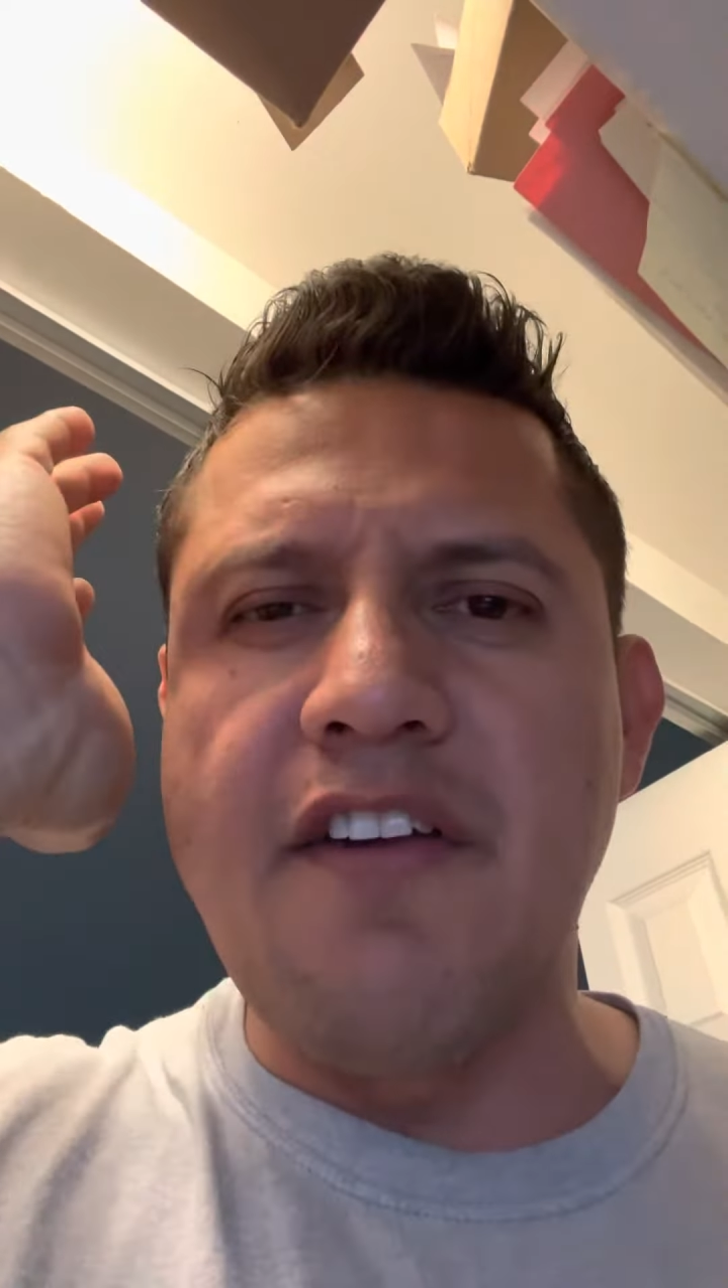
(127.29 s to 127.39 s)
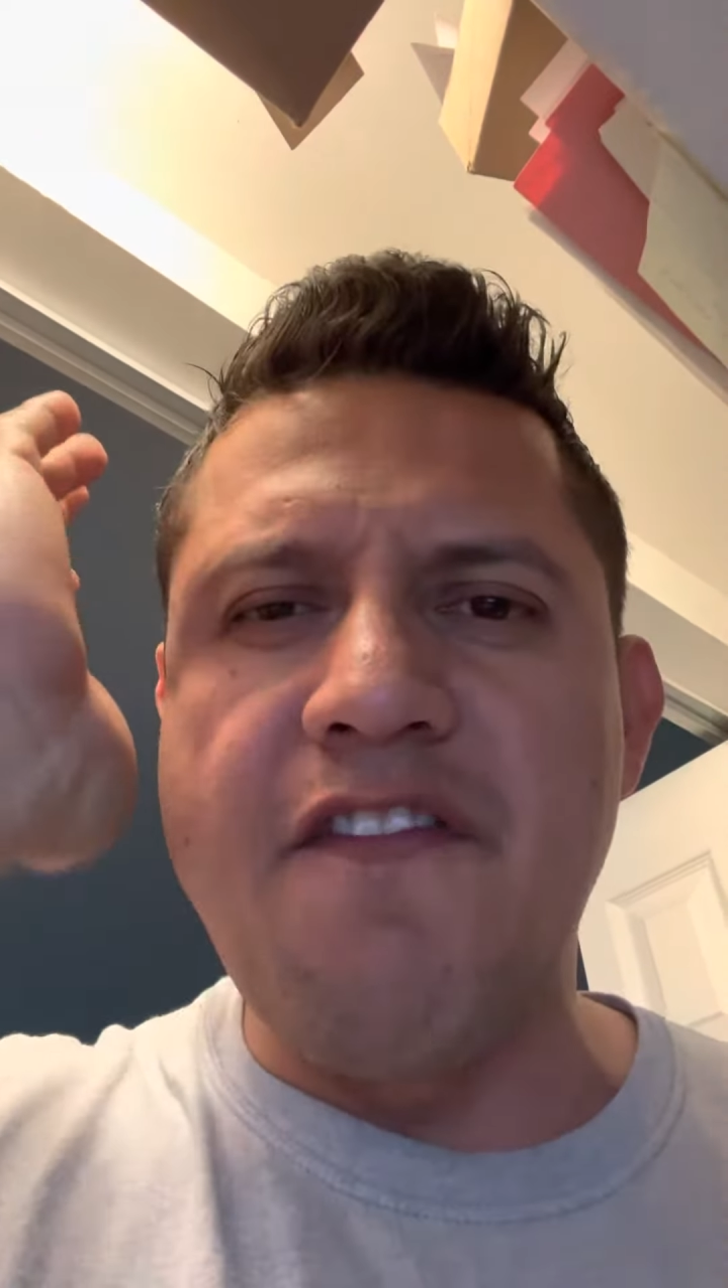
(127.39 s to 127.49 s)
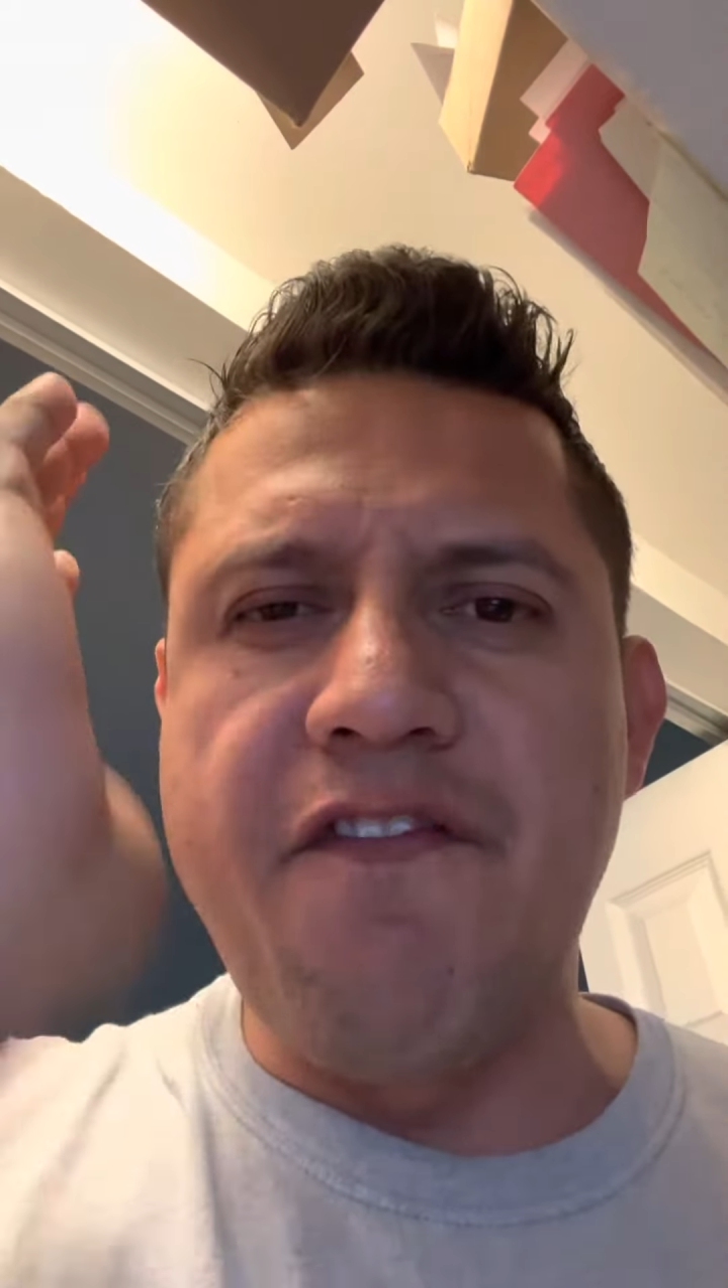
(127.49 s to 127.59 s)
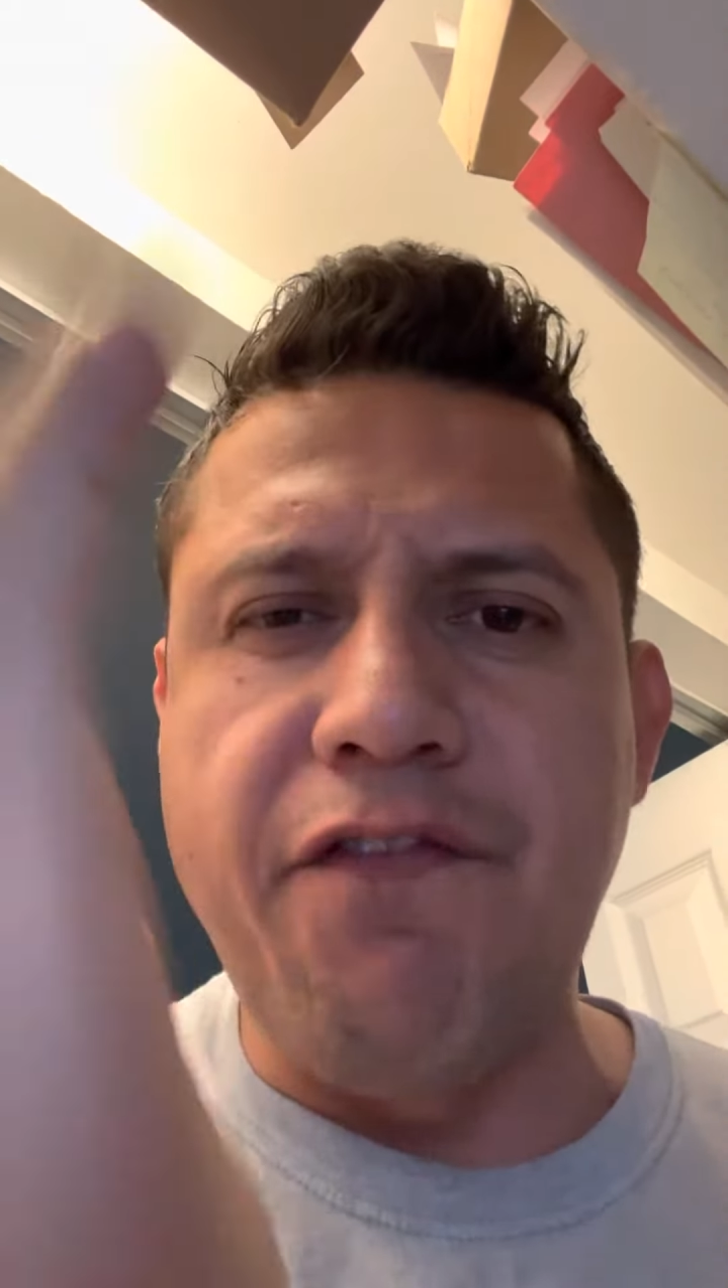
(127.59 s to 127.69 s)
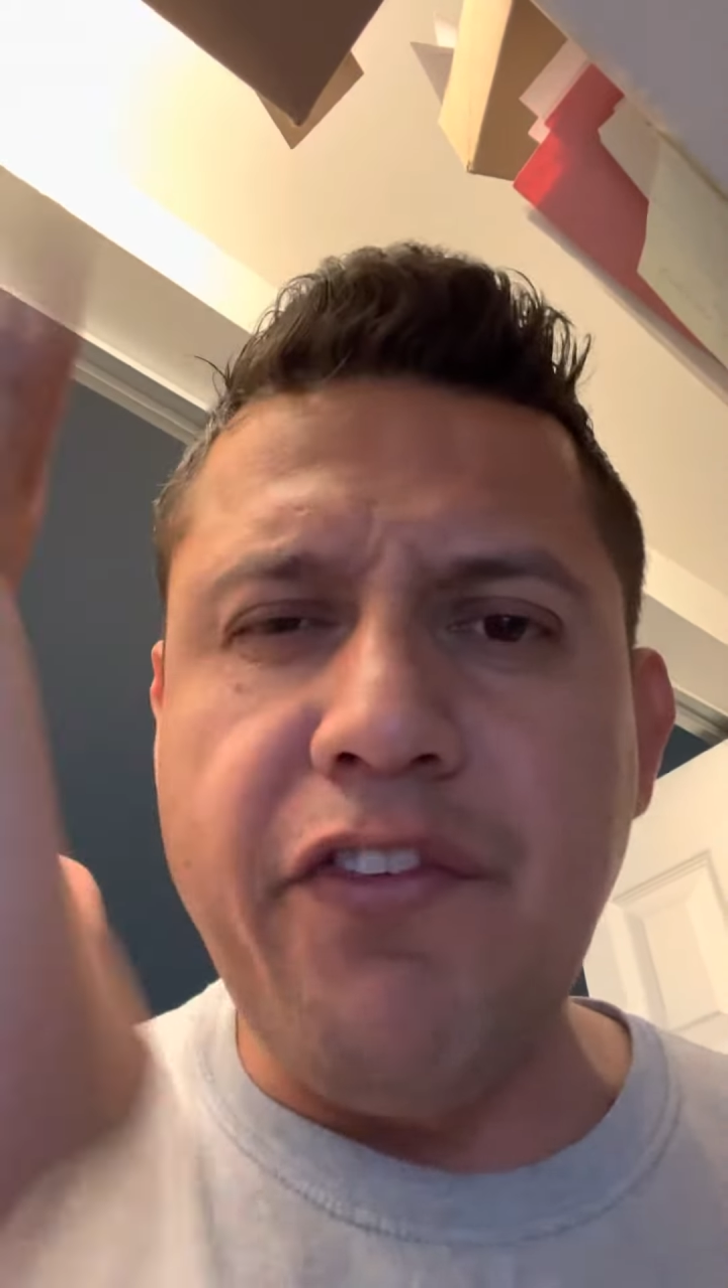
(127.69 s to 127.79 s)

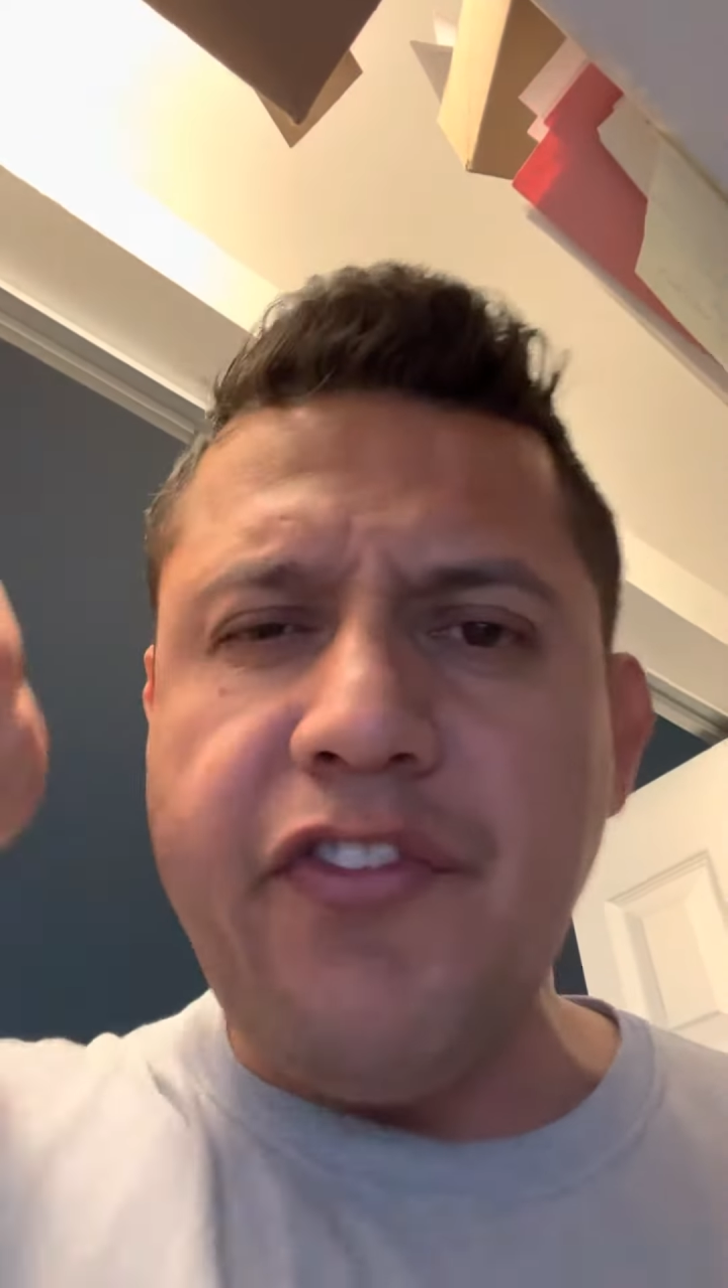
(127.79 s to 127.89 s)
full